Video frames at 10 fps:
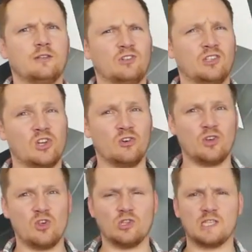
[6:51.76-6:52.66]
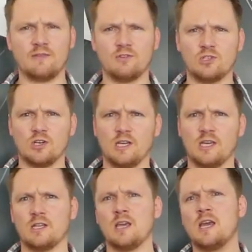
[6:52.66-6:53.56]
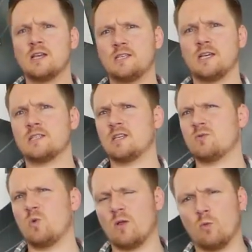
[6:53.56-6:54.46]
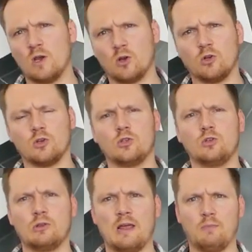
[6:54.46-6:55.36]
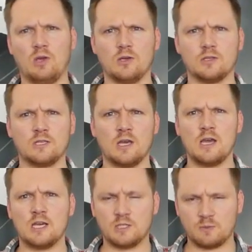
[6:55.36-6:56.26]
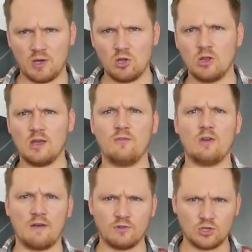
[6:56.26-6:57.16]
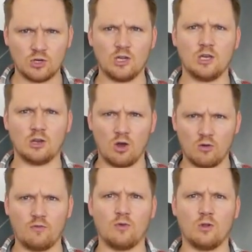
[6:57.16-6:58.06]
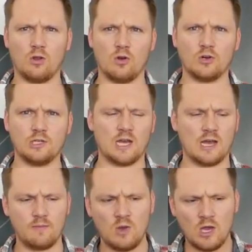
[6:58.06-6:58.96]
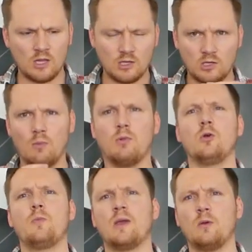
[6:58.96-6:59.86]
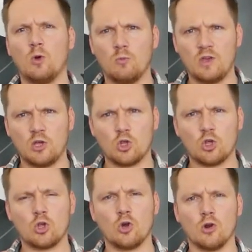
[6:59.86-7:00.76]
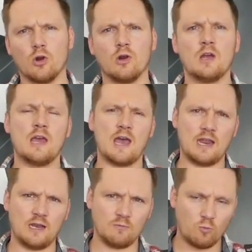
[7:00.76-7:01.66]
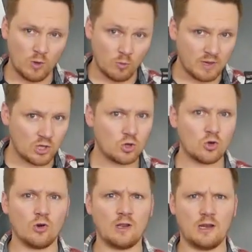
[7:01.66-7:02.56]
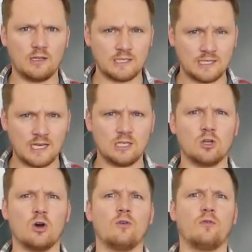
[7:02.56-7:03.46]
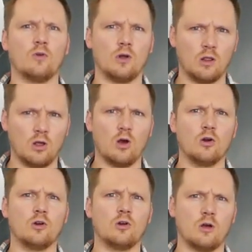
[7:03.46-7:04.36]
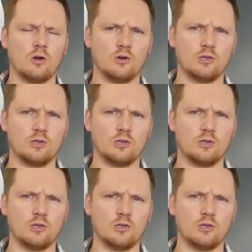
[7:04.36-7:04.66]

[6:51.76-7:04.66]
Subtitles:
in a Generation 7 tourniquet, SICH says, well, we're not going to do that, because especially if you have a tourniquet on for a longer time, the double looping will make sure that it stays on for a longer